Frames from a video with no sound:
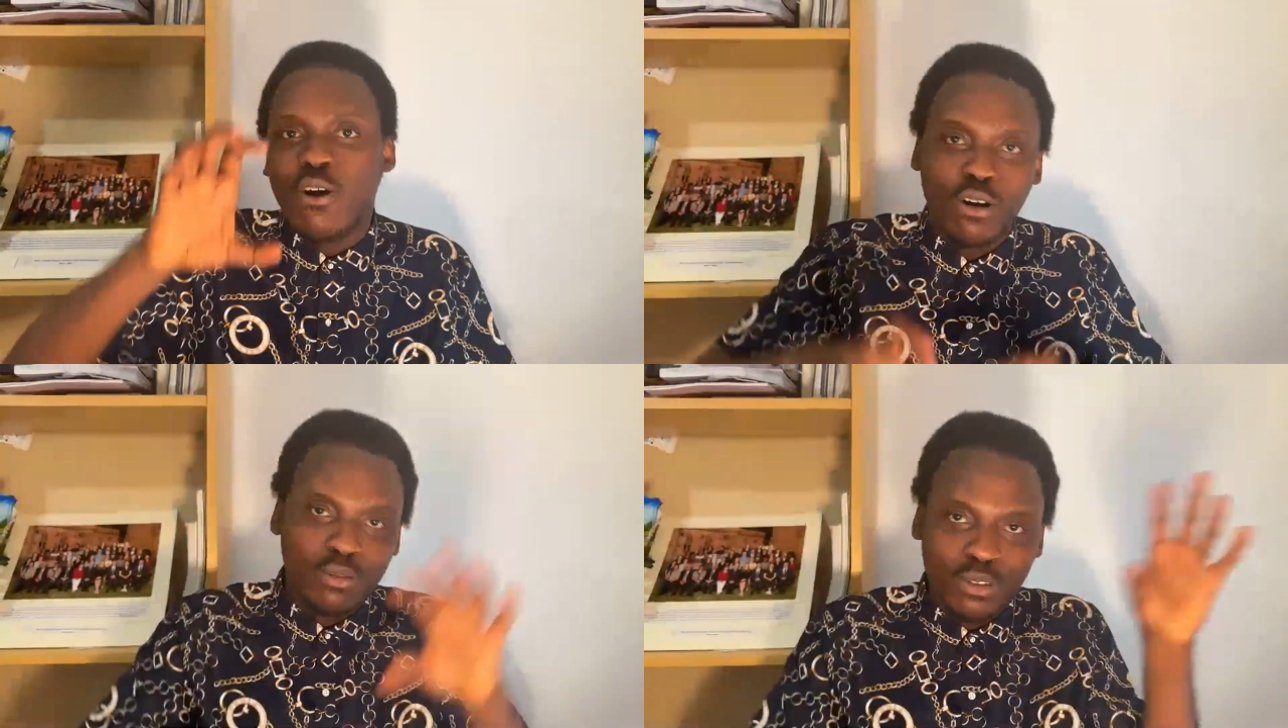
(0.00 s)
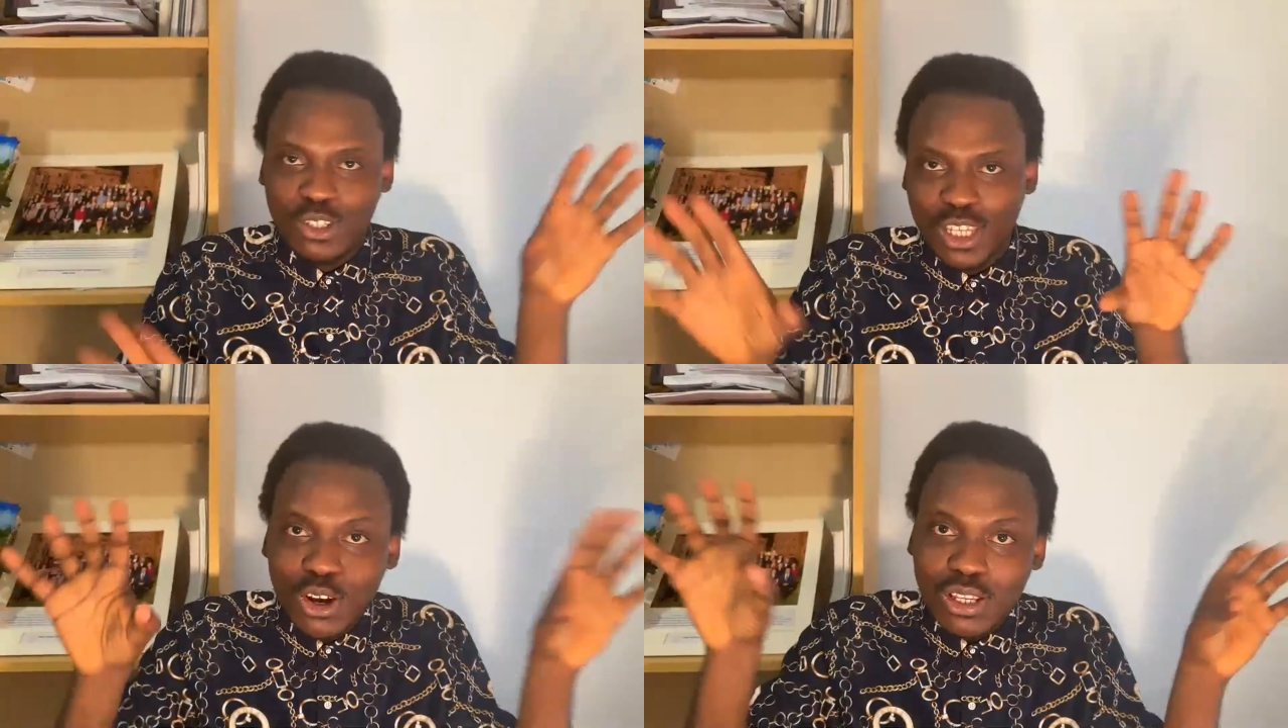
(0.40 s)
or
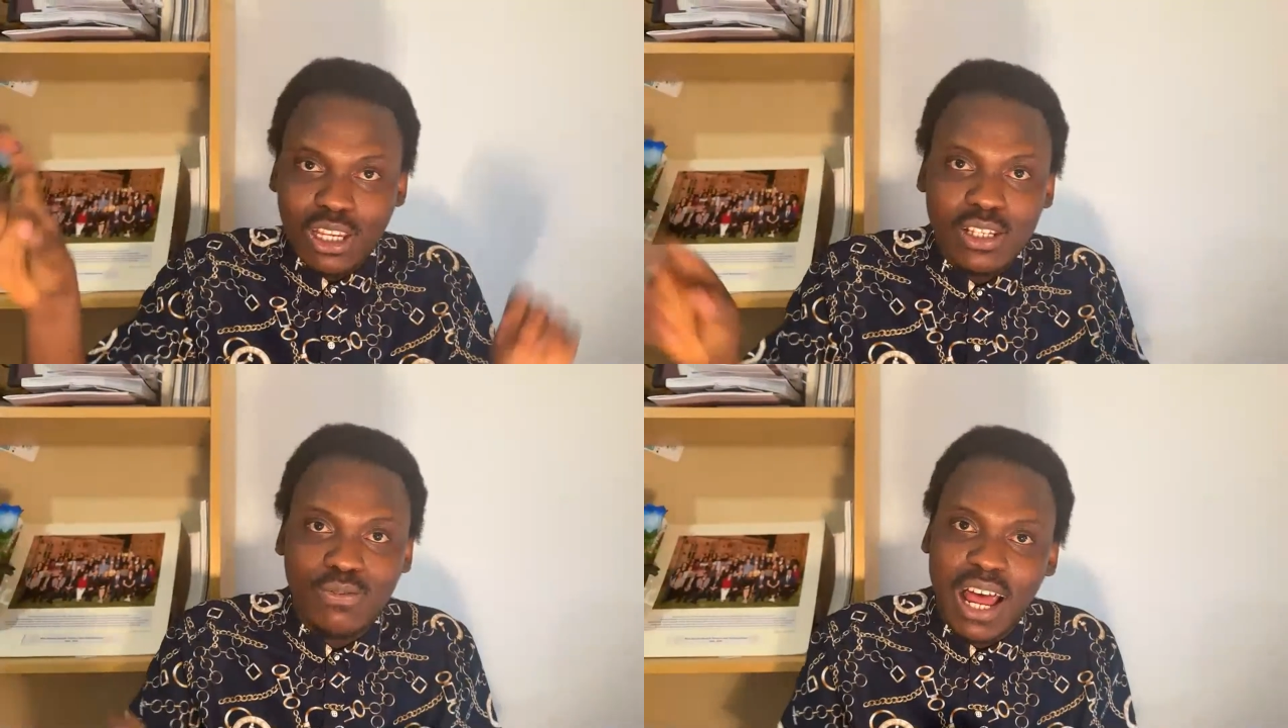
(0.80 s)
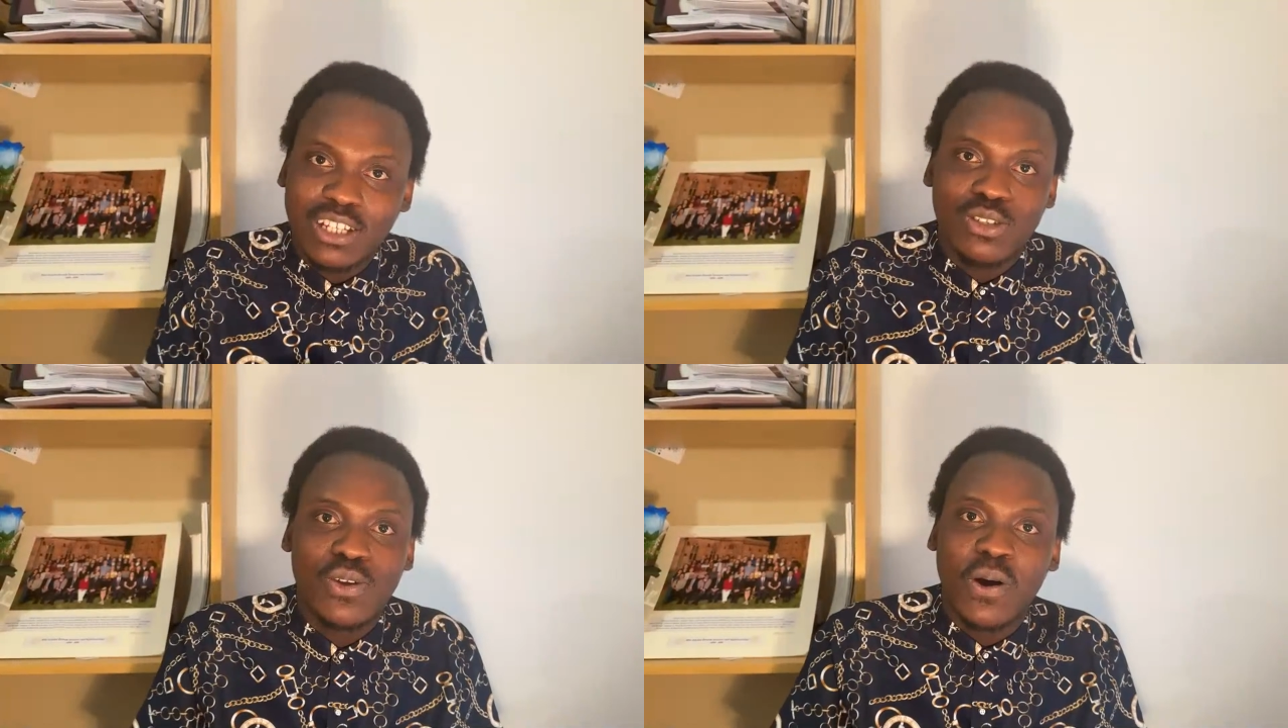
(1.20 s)
you see those things
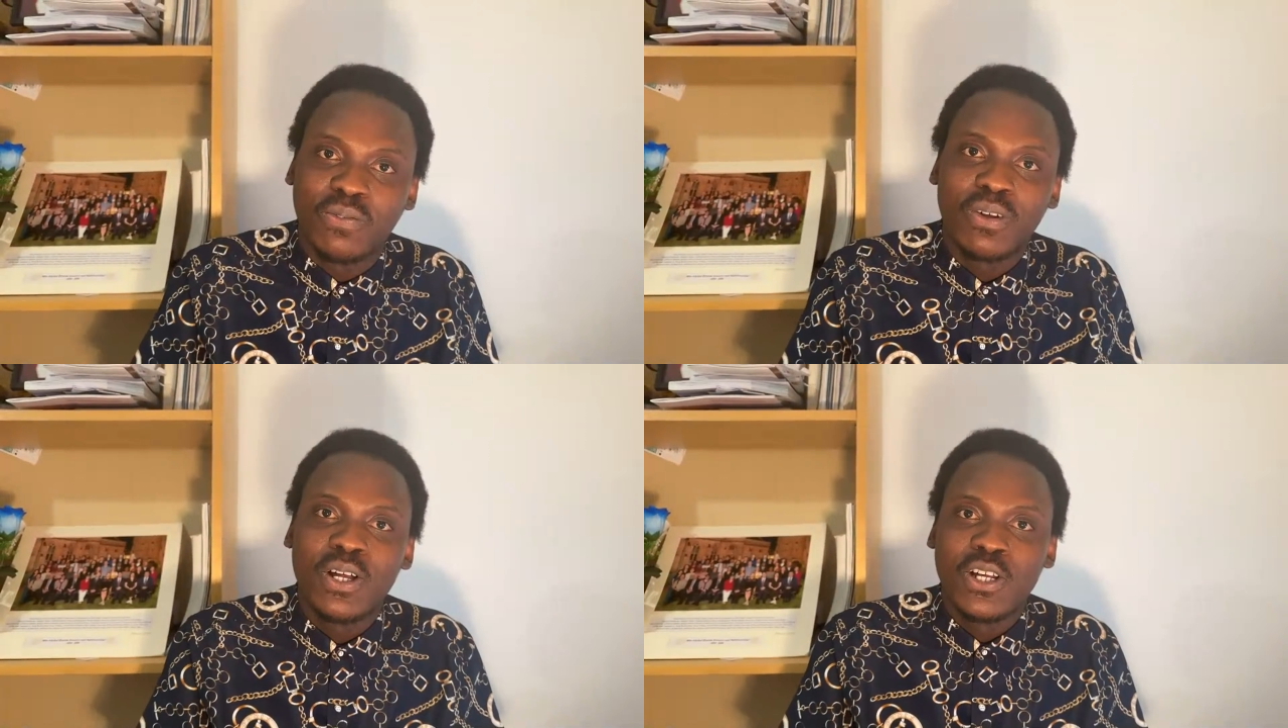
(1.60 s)
flashing stuff.